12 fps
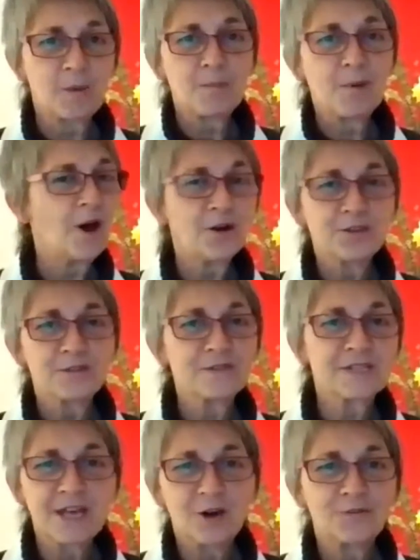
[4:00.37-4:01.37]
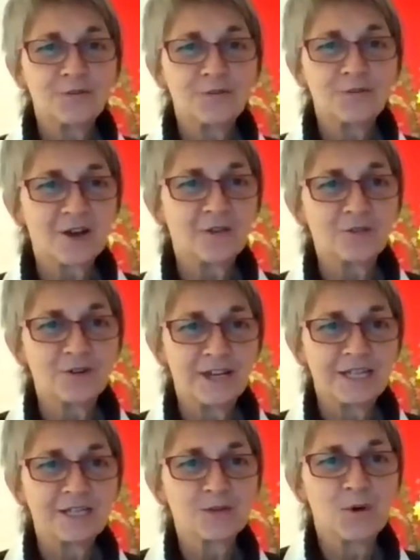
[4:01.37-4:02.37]
a path of
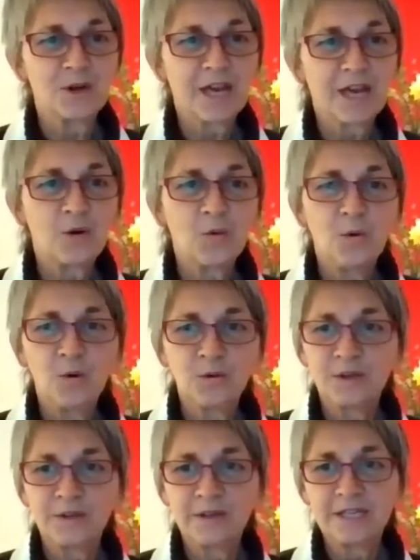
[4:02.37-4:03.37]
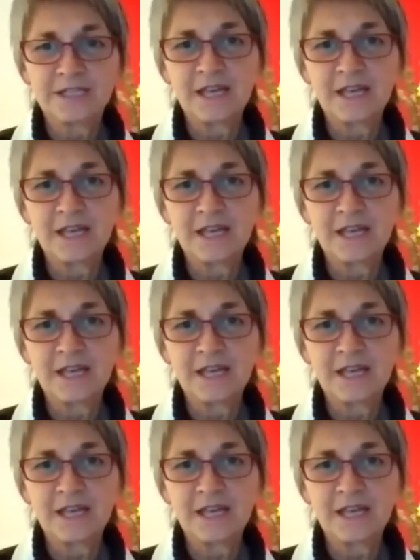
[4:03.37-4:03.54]
self-discovery to work out all that